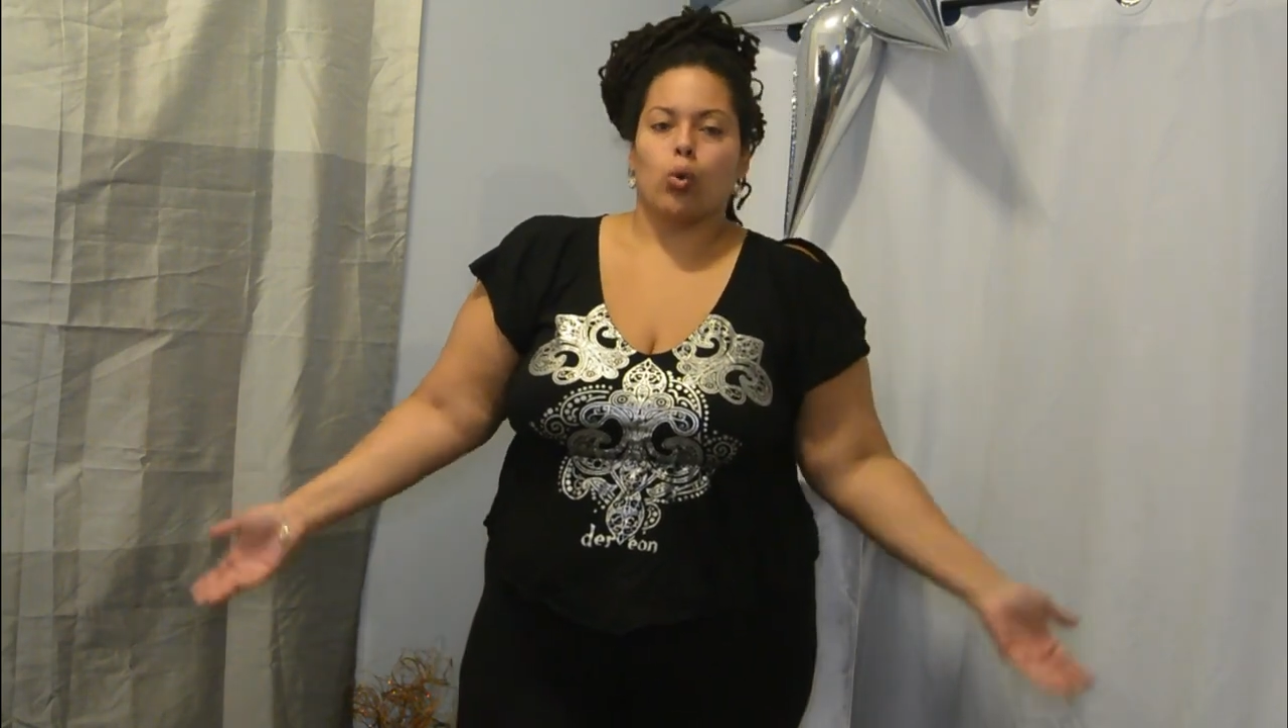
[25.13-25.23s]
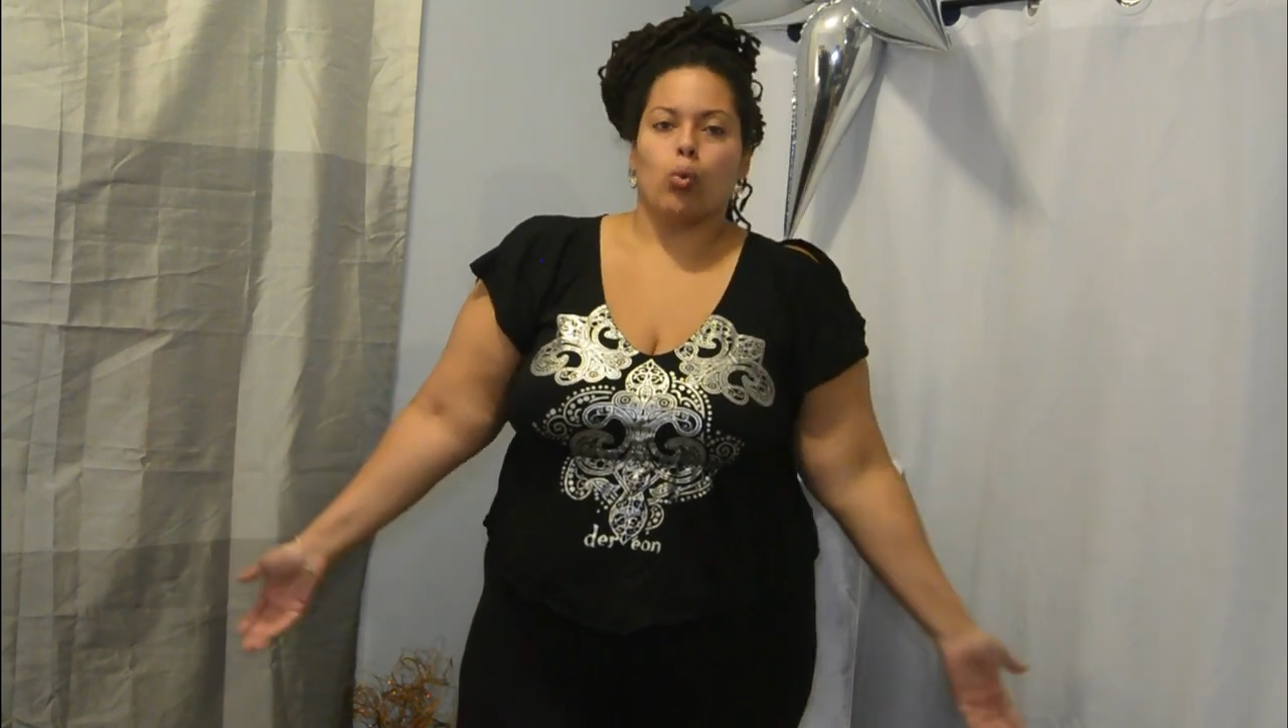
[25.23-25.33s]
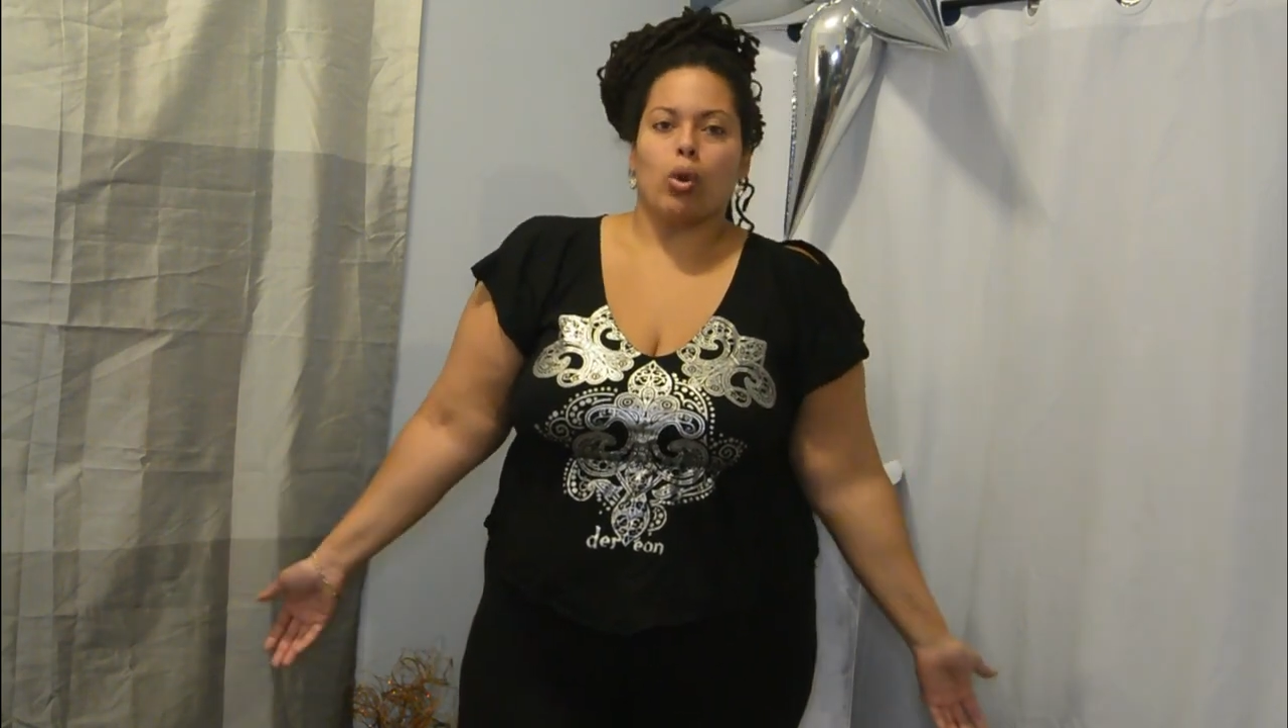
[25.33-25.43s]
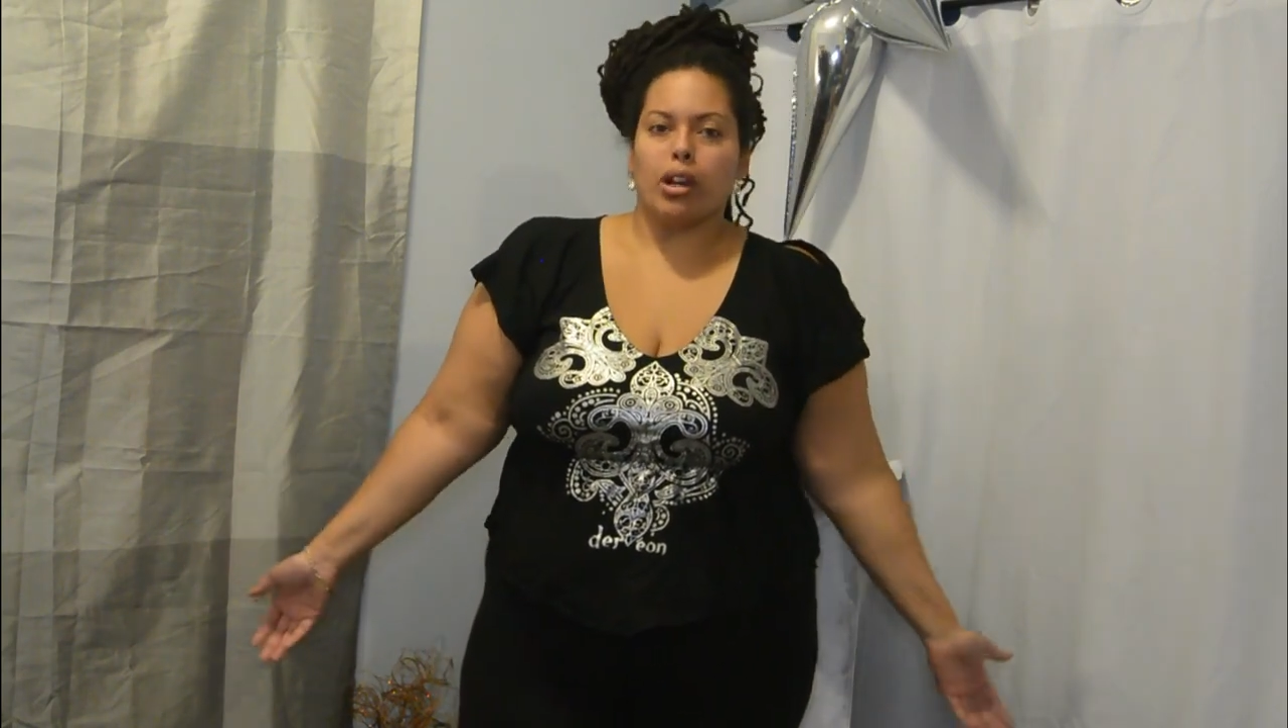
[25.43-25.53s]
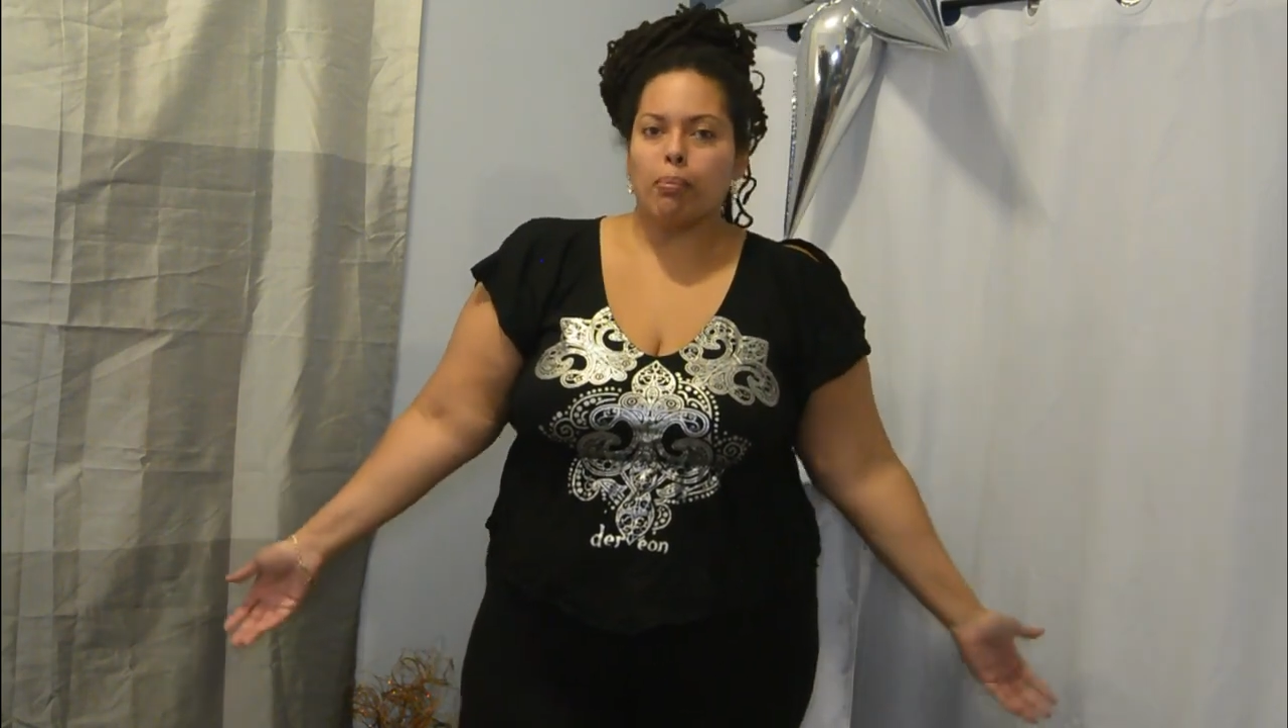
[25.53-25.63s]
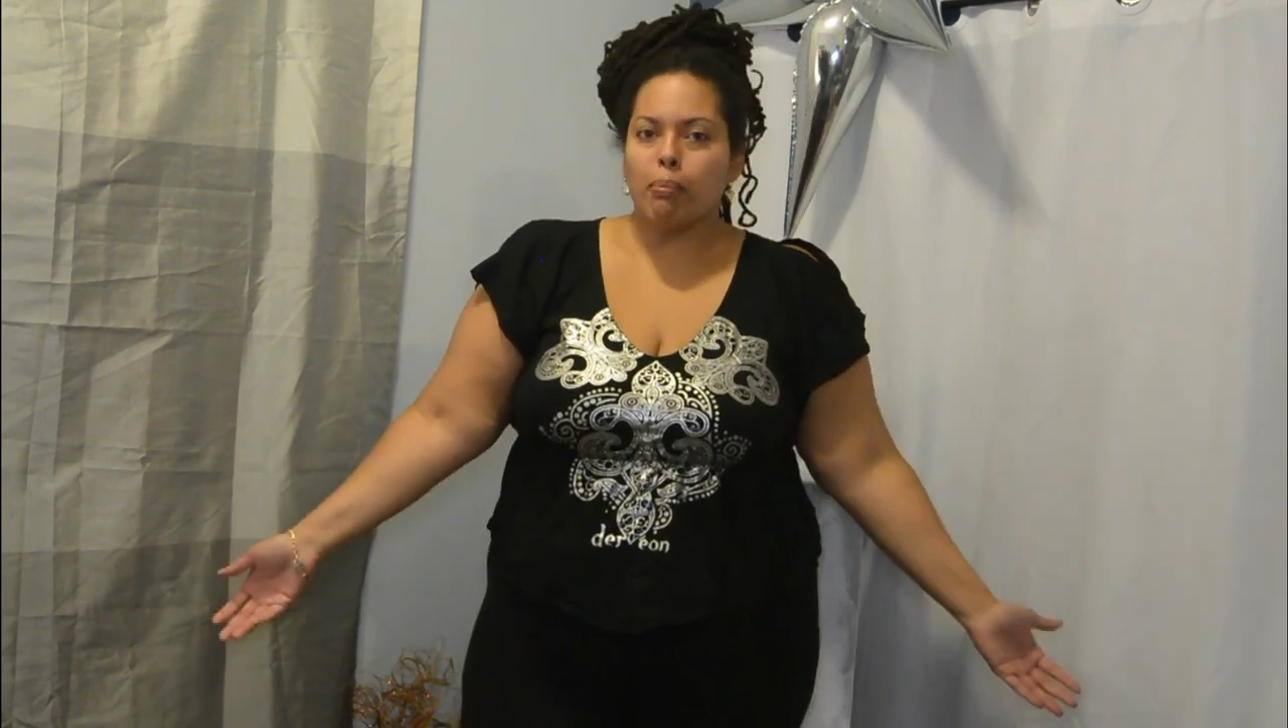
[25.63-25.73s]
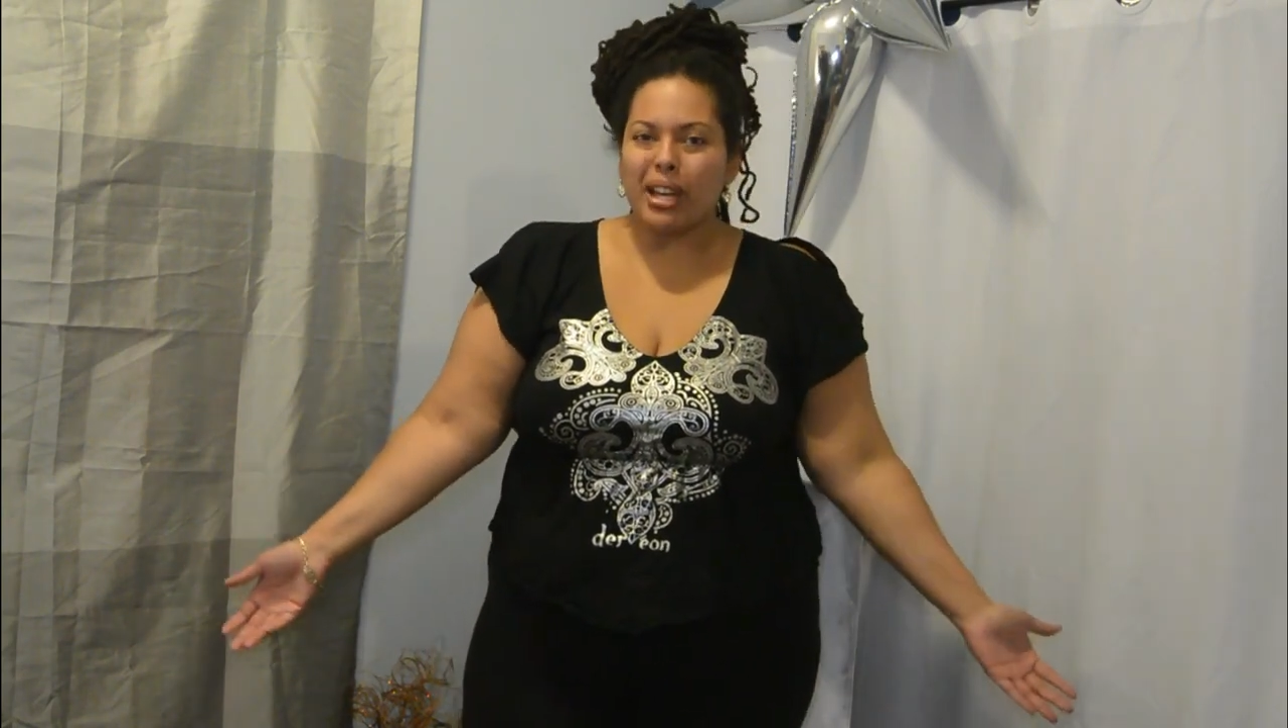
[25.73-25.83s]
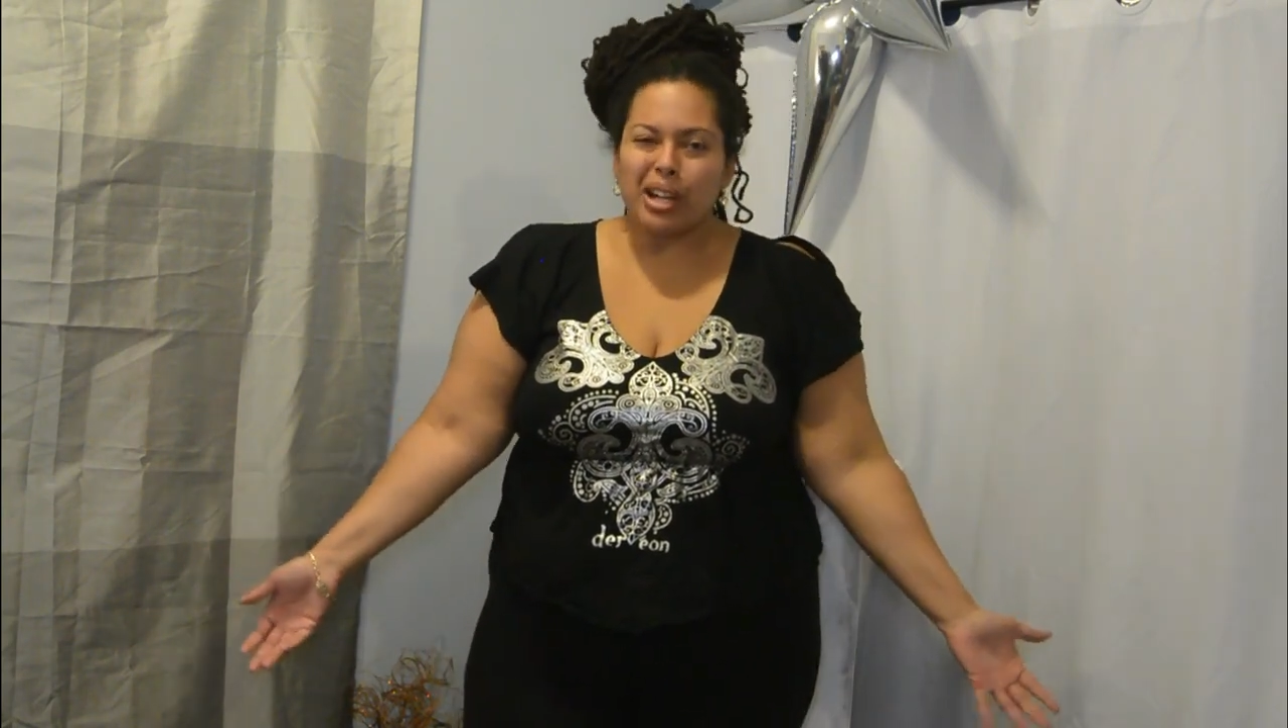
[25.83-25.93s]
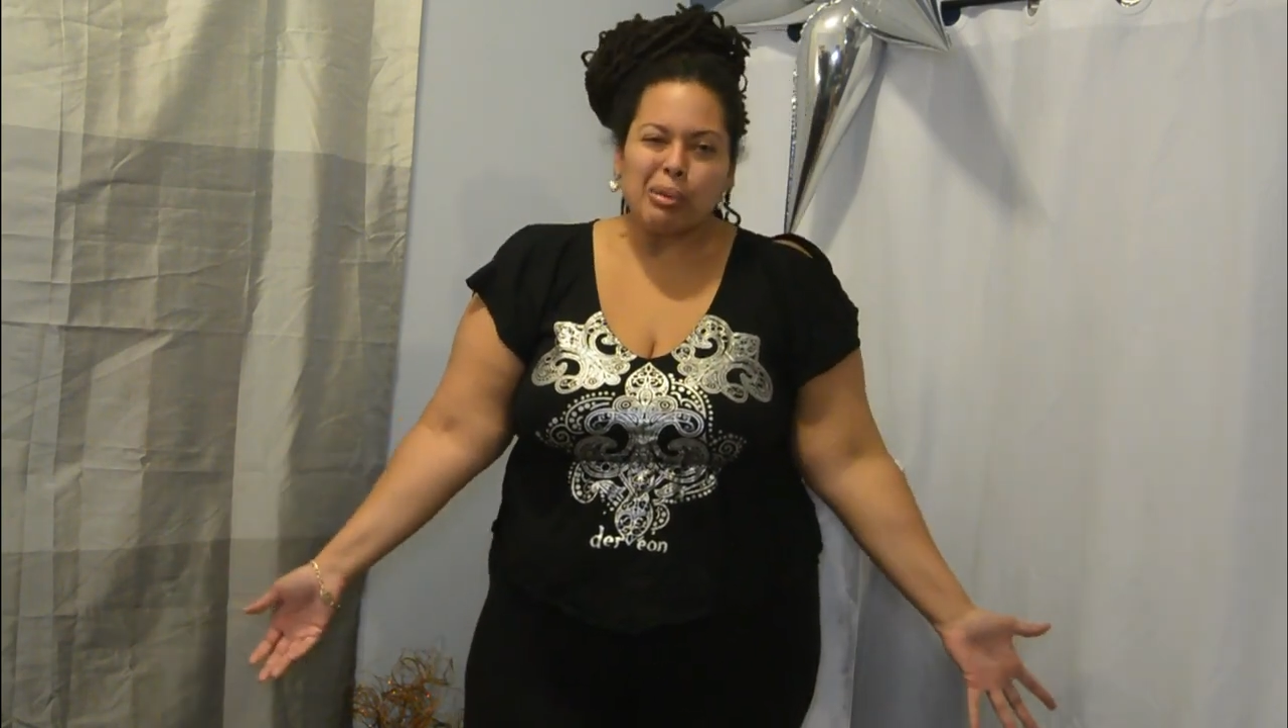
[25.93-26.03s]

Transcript: what a better